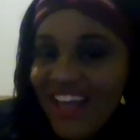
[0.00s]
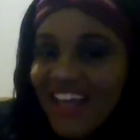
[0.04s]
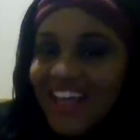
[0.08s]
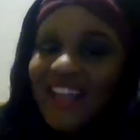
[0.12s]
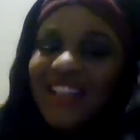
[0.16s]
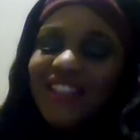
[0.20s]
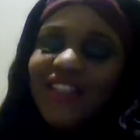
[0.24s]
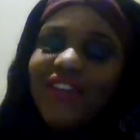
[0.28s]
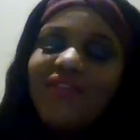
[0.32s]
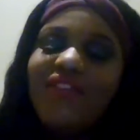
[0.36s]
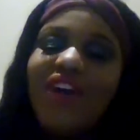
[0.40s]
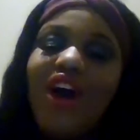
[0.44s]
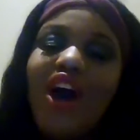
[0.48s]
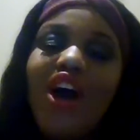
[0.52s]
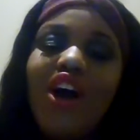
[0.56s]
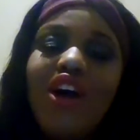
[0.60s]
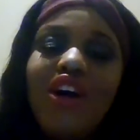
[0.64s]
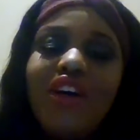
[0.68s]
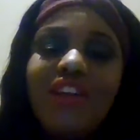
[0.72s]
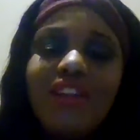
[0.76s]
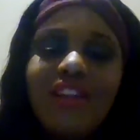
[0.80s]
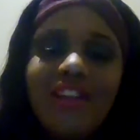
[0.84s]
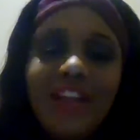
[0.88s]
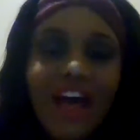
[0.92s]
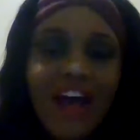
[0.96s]
because if
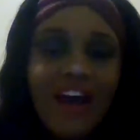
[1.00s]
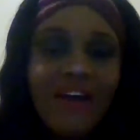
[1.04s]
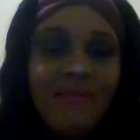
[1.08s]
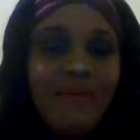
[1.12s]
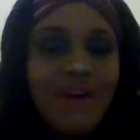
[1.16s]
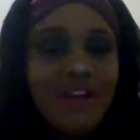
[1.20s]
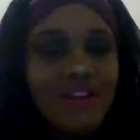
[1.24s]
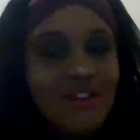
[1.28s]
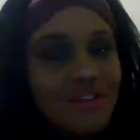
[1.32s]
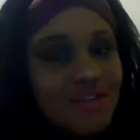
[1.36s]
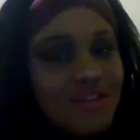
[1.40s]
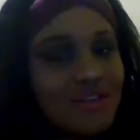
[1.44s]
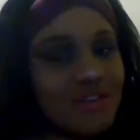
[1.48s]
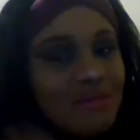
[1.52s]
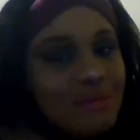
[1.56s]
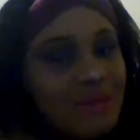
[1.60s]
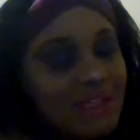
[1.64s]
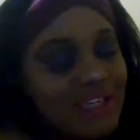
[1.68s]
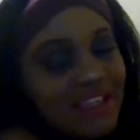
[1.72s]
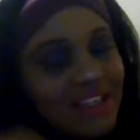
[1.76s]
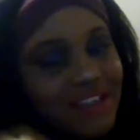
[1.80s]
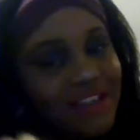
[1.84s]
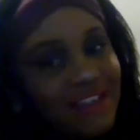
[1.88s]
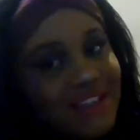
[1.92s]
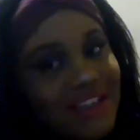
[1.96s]
y'all have my social
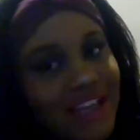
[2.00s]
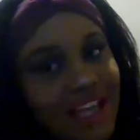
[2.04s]
medias,